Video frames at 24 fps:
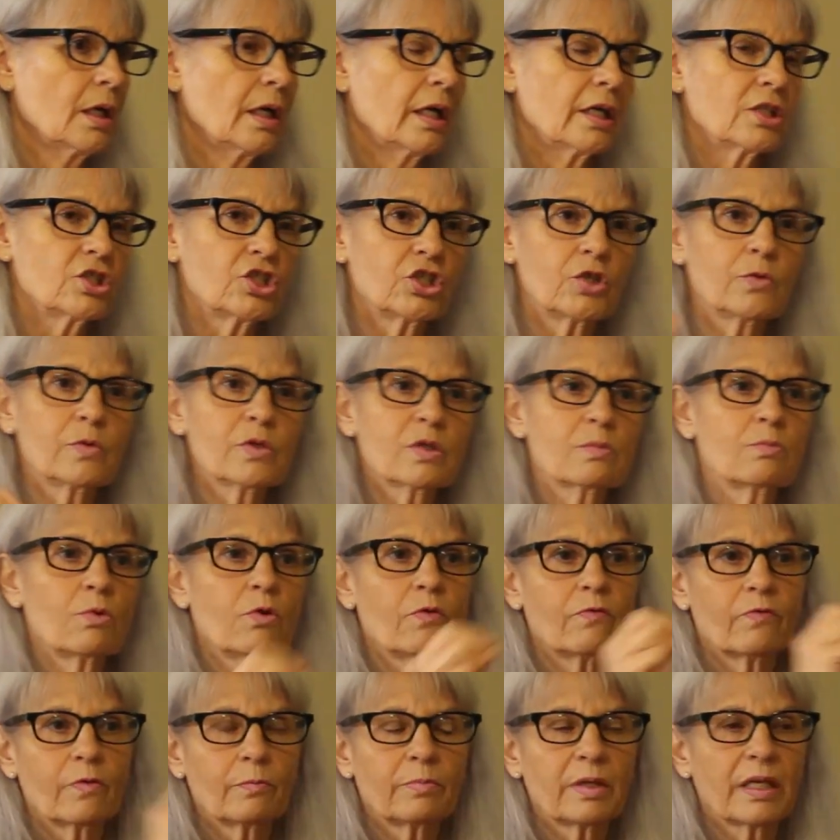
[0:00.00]
And she was
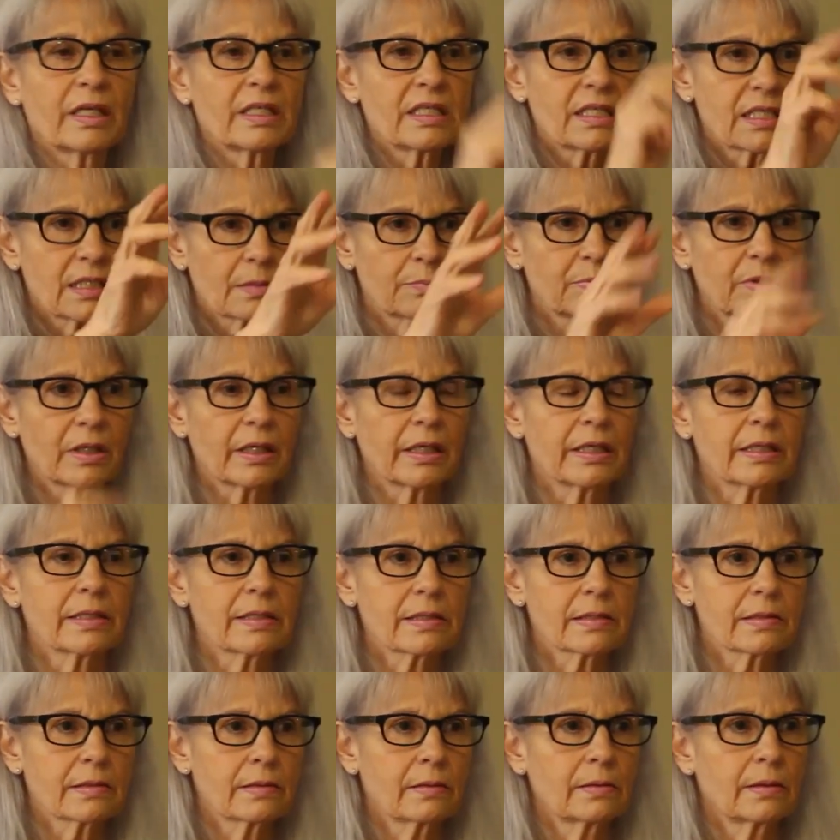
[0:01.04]
moved from place to
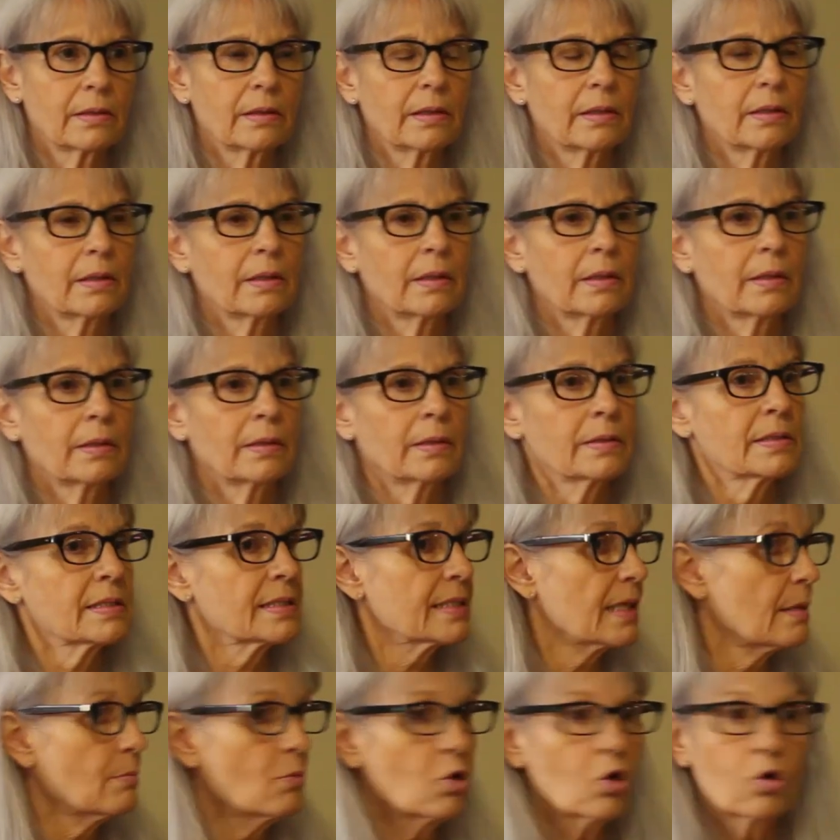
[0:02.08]
place.
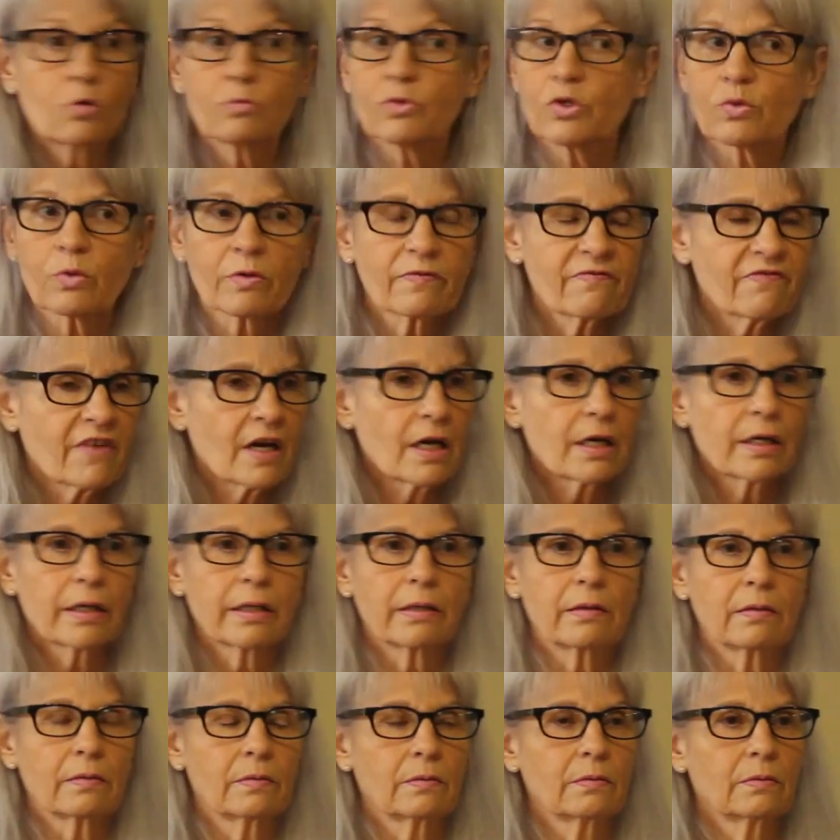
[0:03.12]
Some homes were
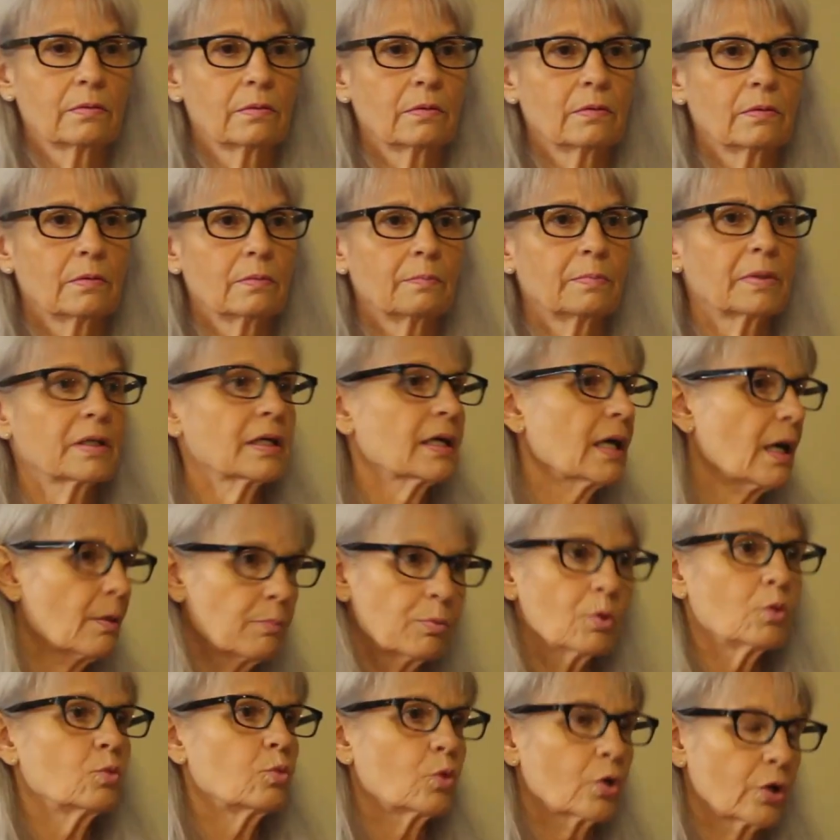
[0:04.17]
fine, but a
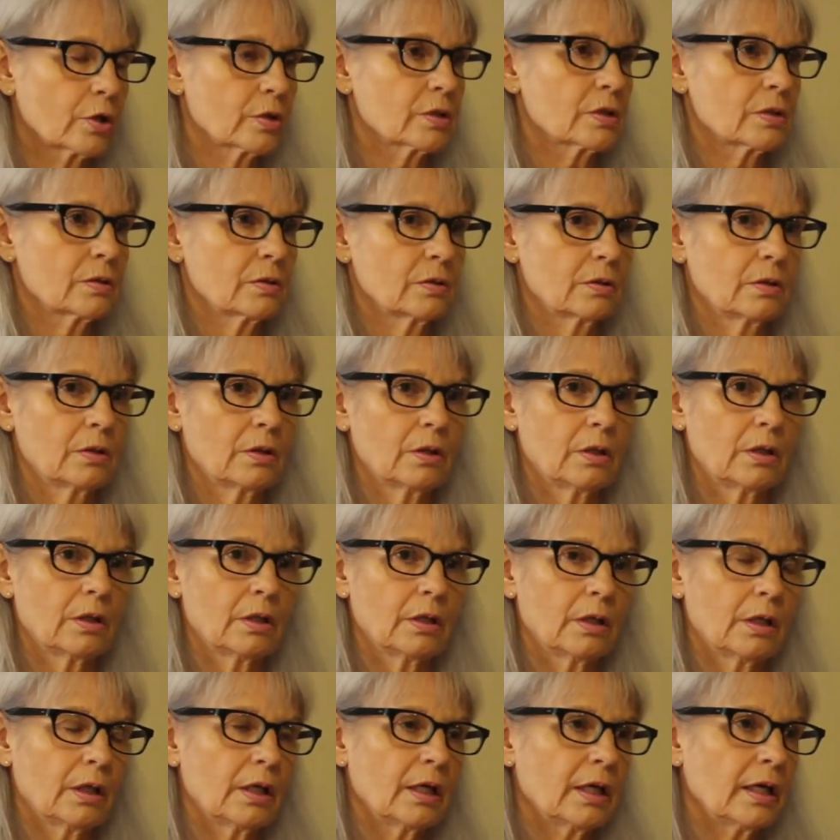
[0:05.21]
couple weren't.
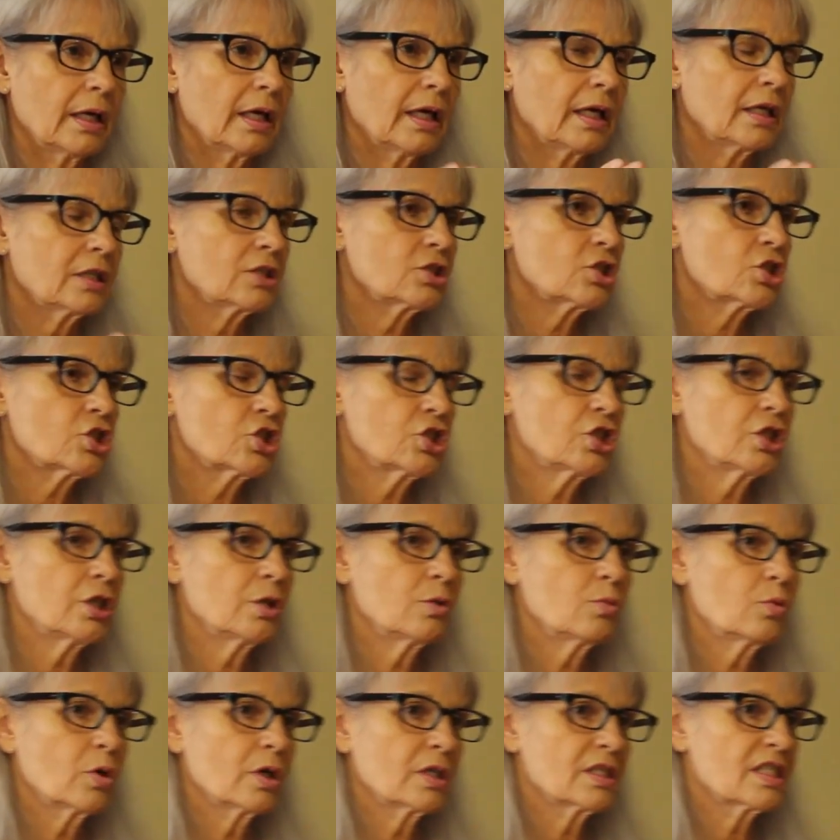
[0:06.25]
And she
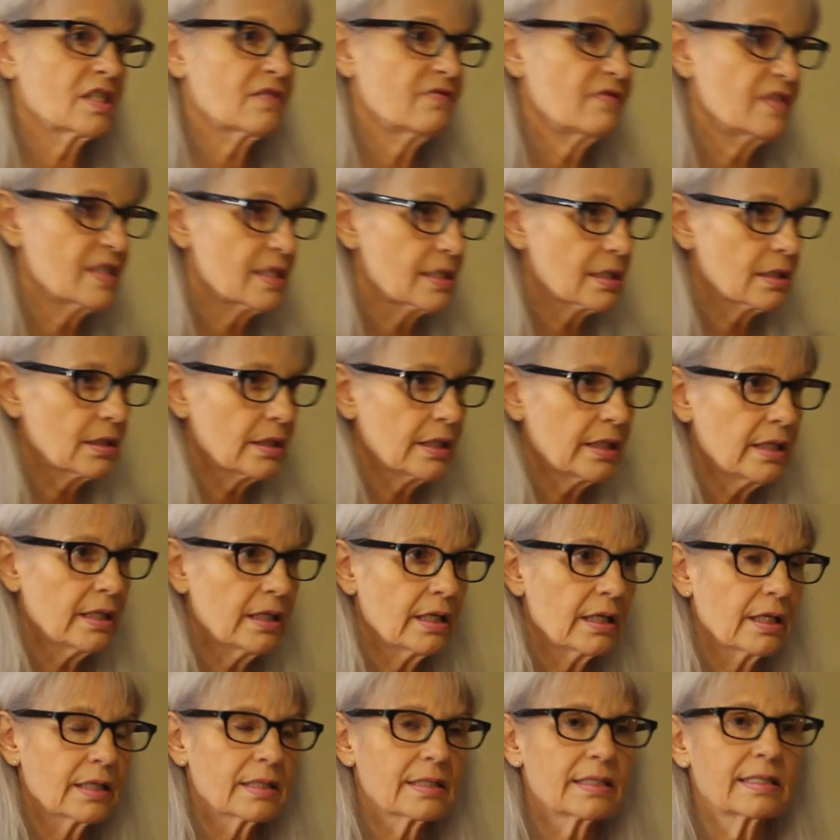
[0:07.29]
was physically
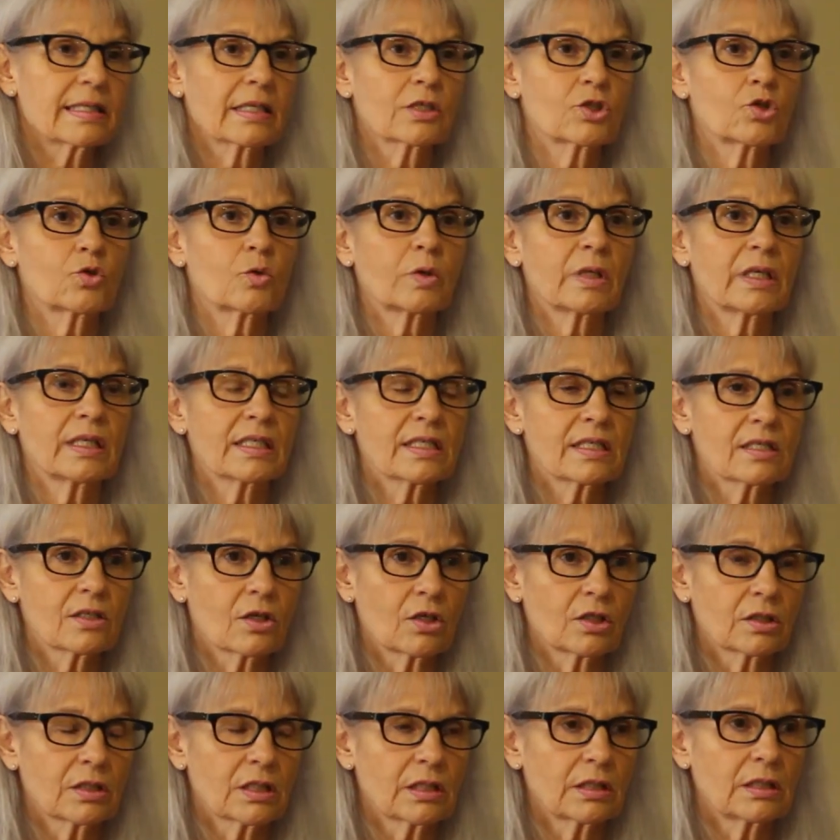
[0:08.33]
and sexually
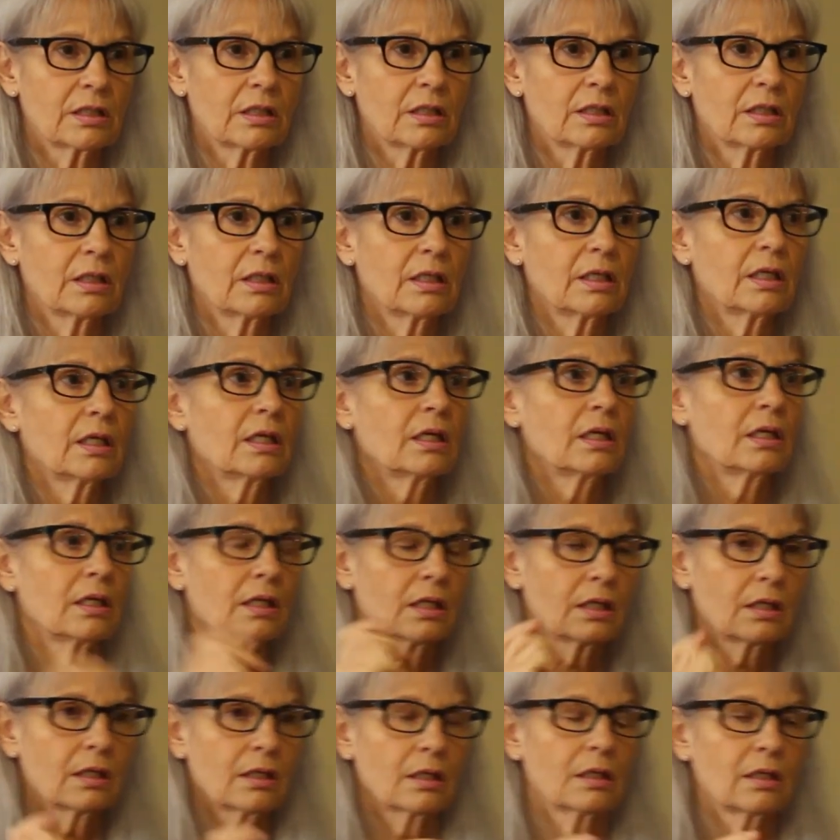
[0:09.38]
assaulted
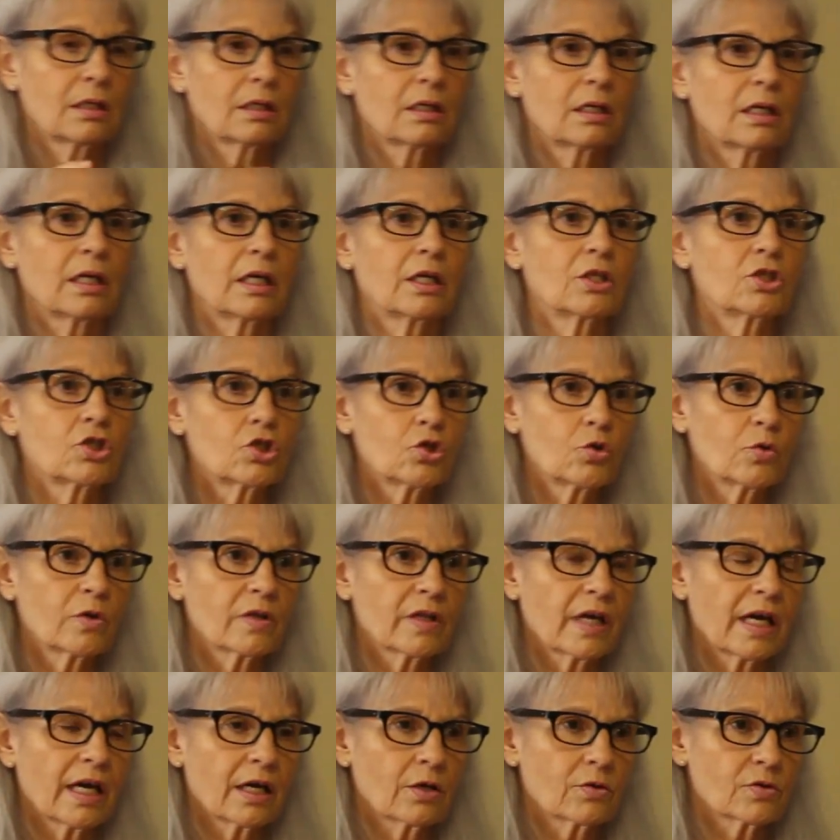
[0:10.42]
in 2 of
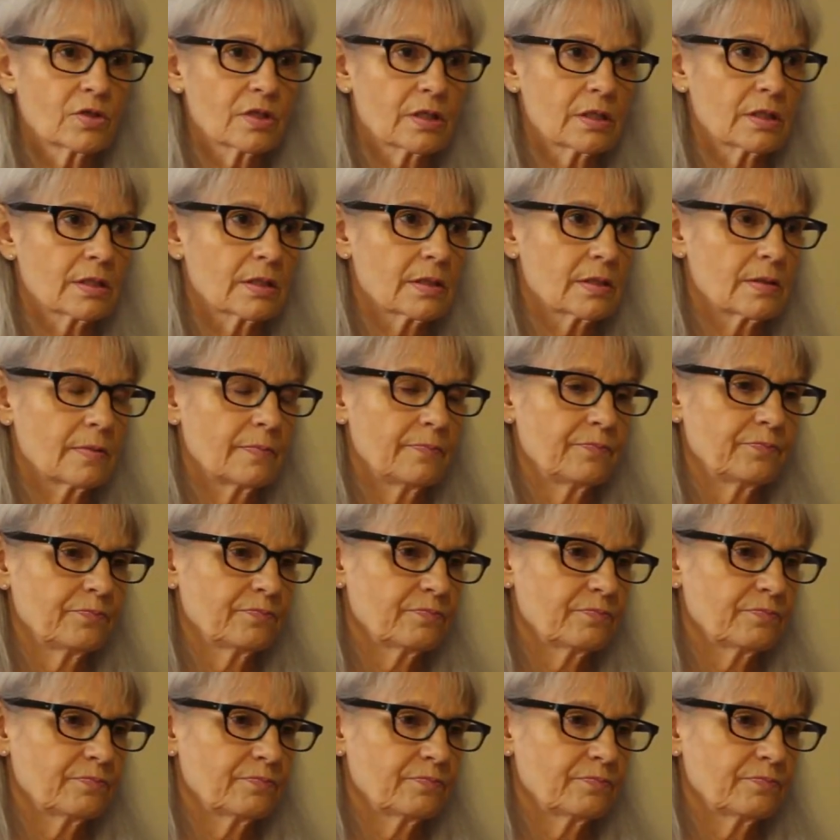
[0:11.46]
the houses.